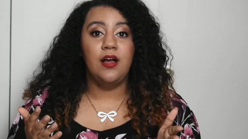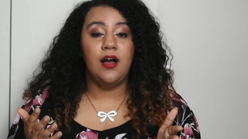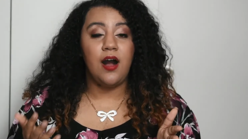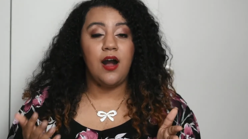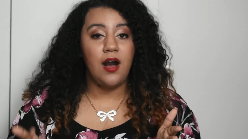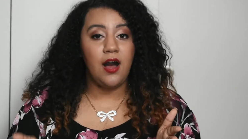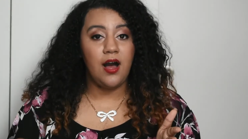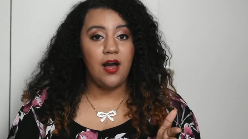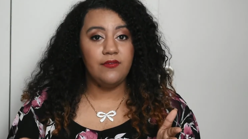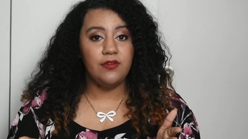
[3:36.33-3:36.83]

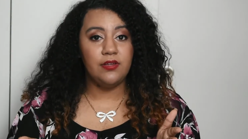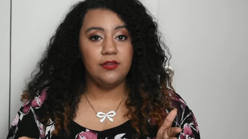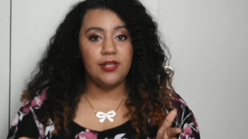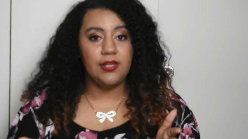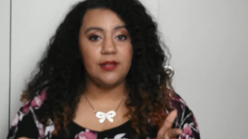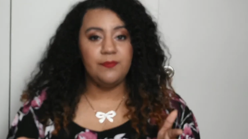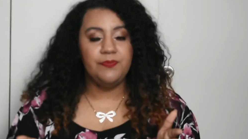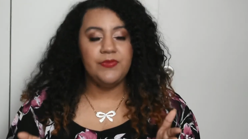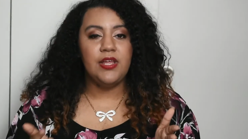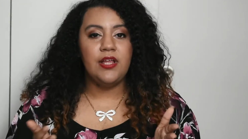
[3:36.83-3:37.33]

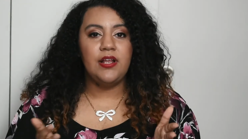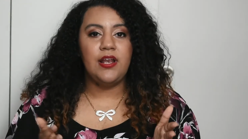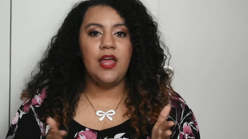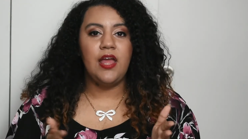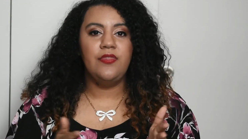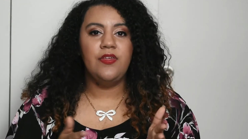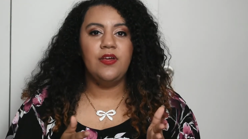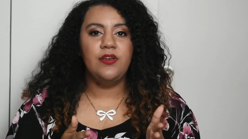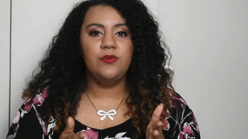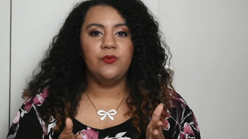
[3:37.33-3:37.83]
ovulate,
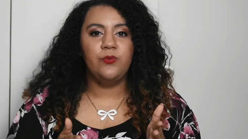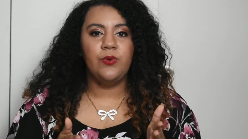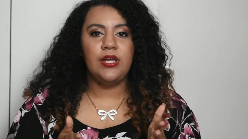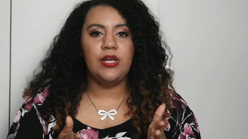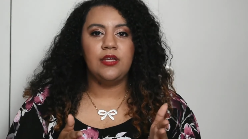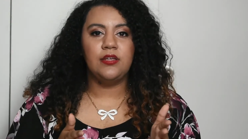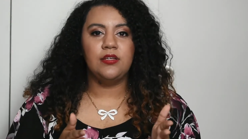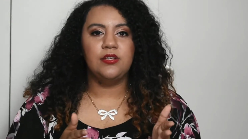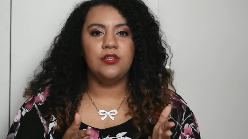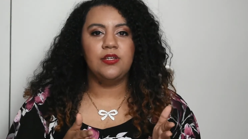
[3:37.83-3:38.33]
and then
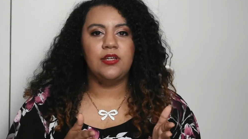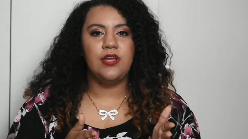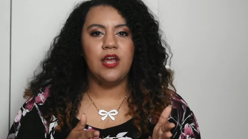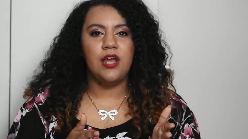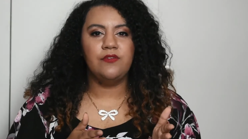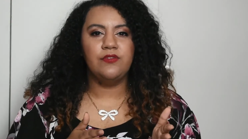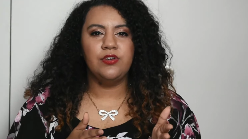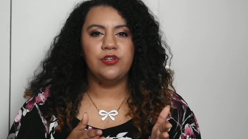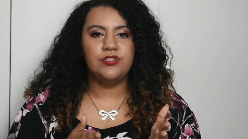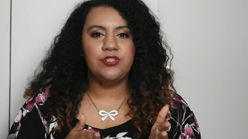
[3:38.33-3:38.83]
wait
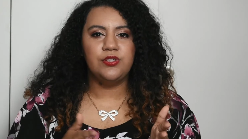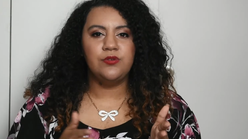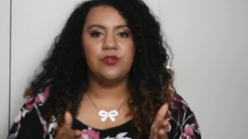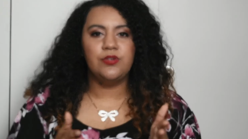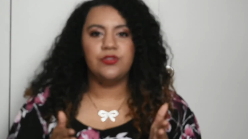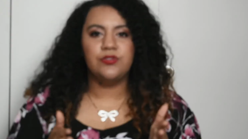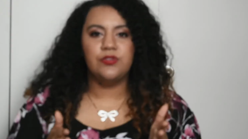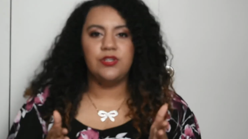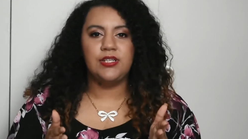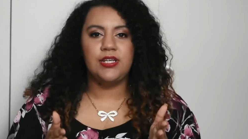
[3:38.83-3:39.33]
every 2 to
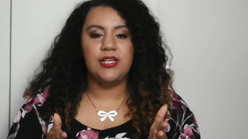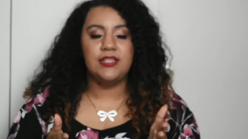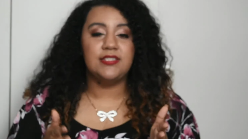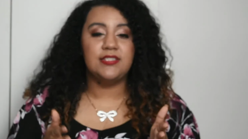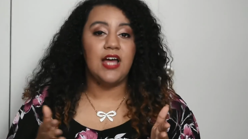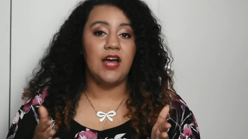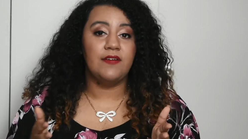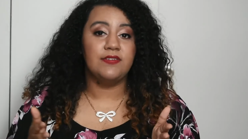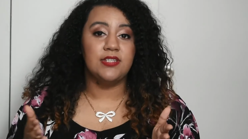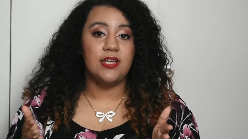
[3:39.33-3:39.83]
3 days
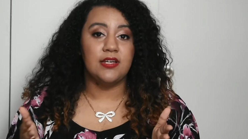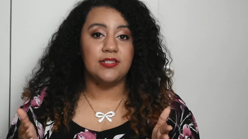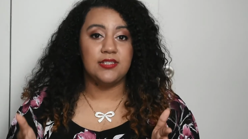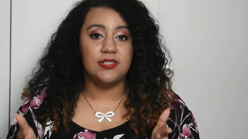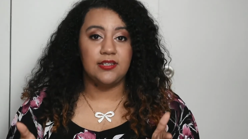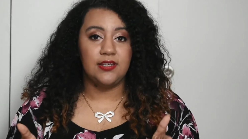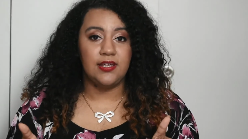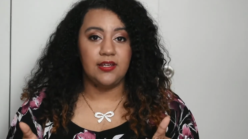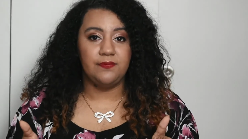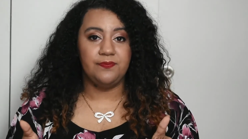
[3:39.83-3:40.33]
to have sex
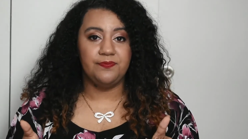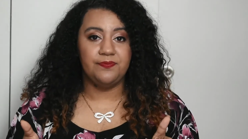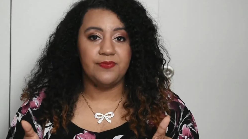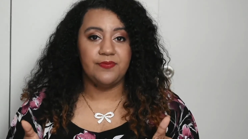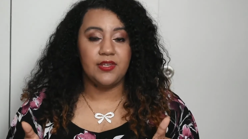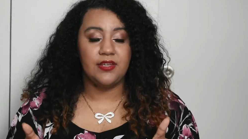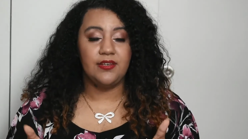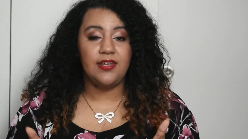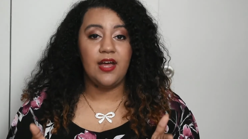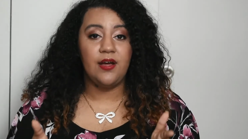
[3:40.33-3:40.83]
again.
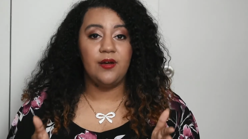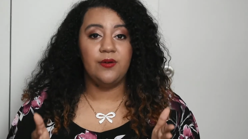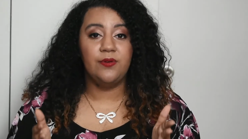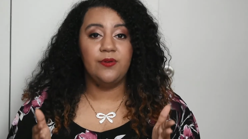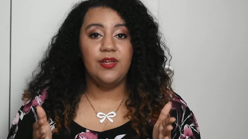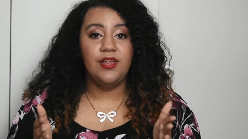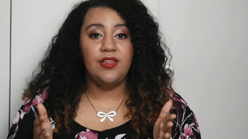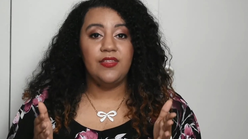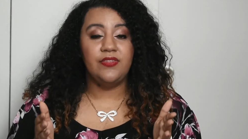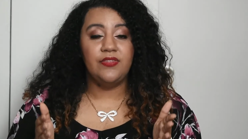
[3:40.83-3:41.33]
Now,
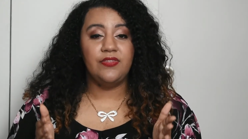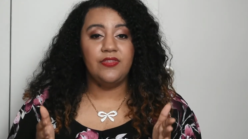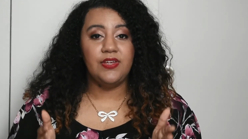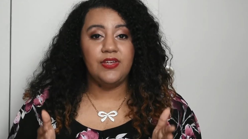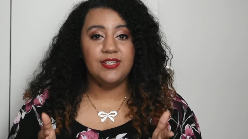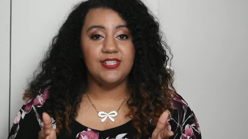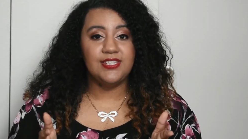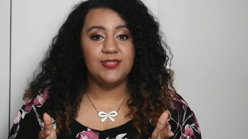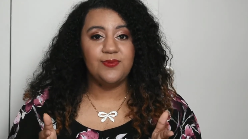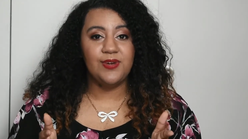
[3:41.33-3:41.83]

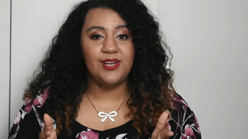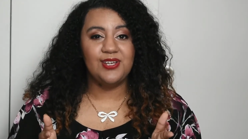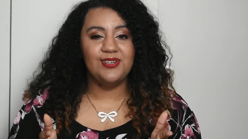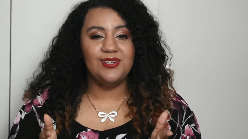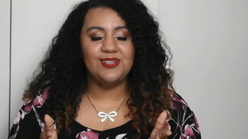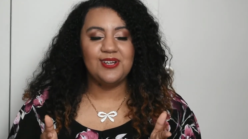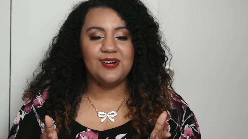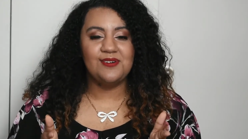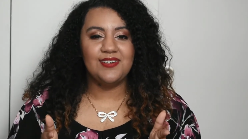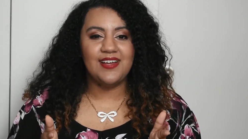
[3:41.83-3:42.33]
this way
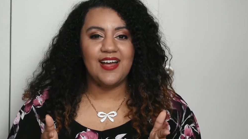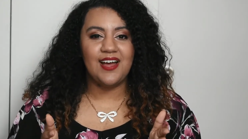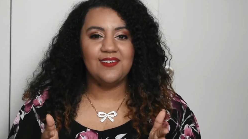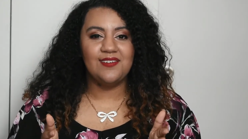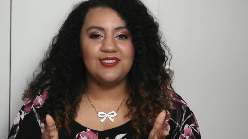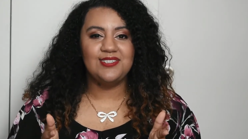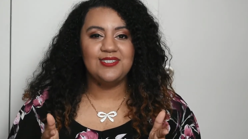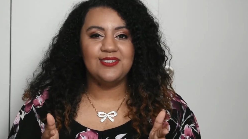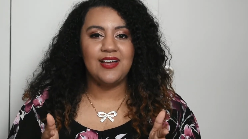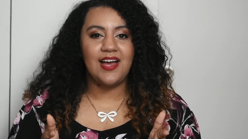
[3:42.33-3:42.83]
you don't
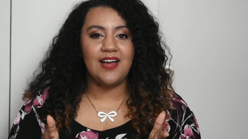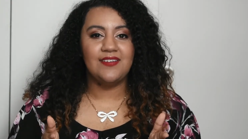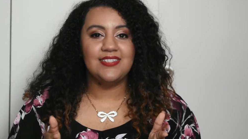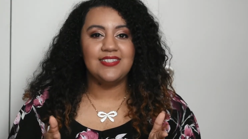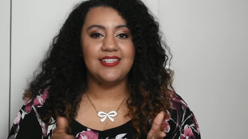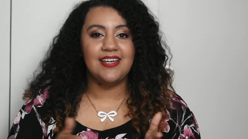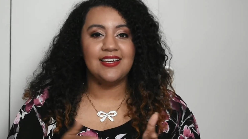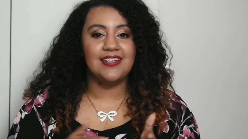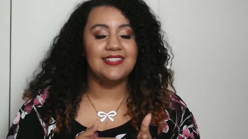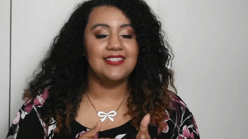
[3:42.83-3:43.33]
have to have
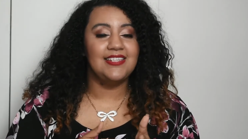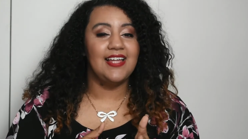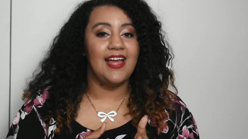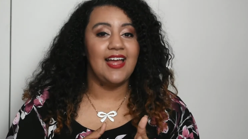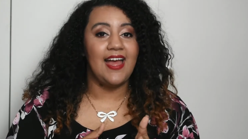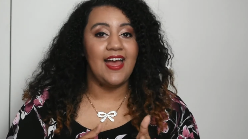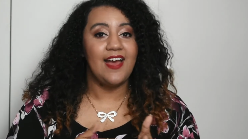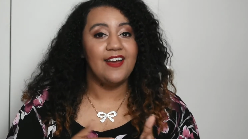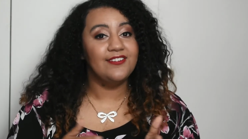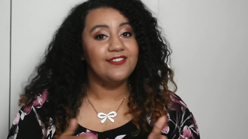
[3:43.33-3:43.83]
sex
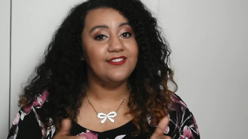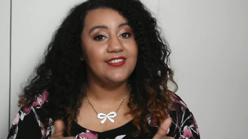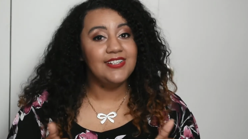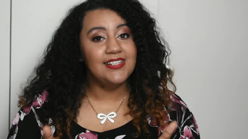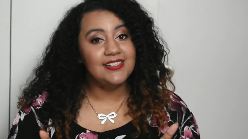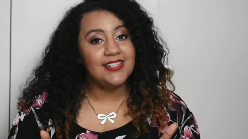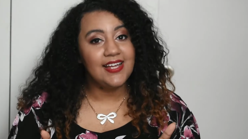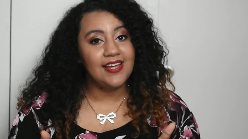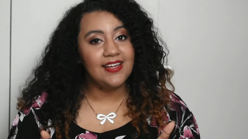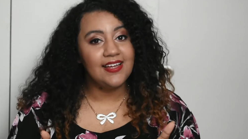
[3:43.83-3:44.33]

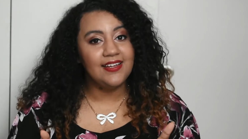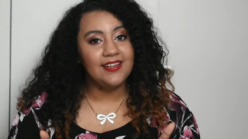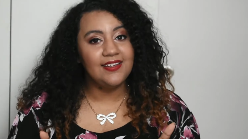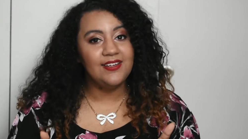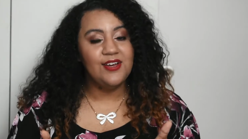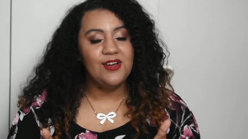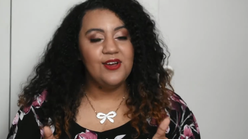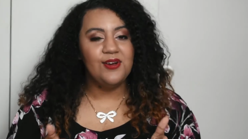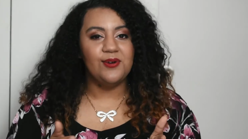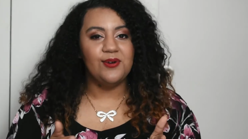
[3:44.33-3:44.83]
every day
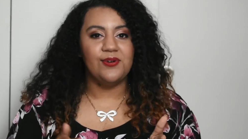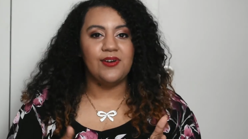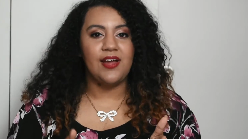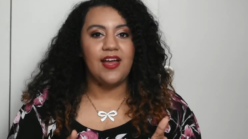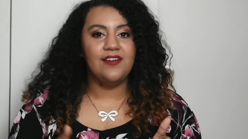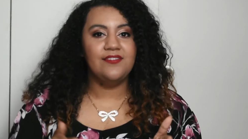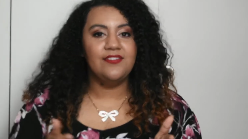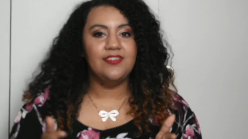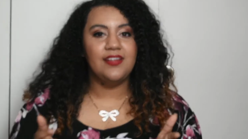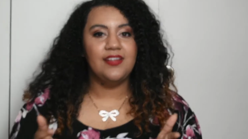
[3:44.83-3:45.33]
or
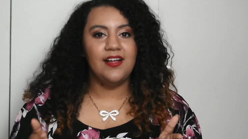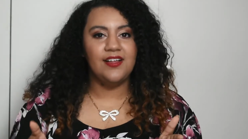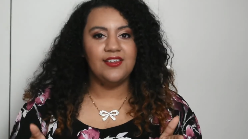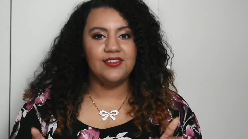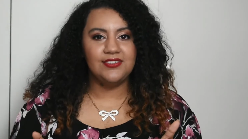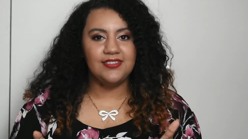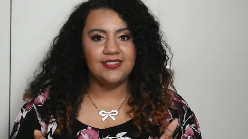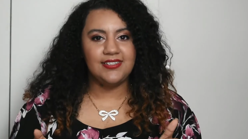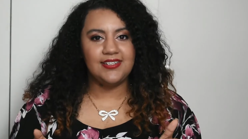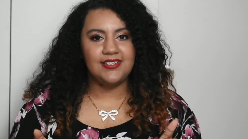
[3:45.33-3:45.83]
every
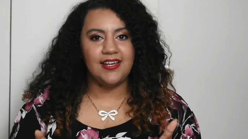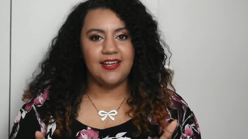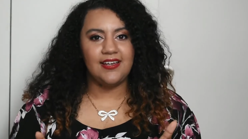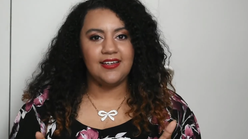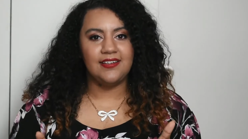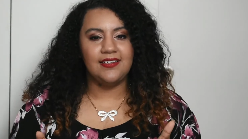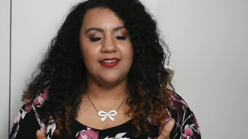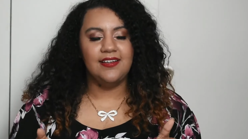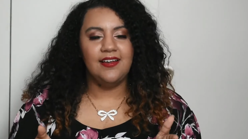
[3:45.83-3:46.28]
other day.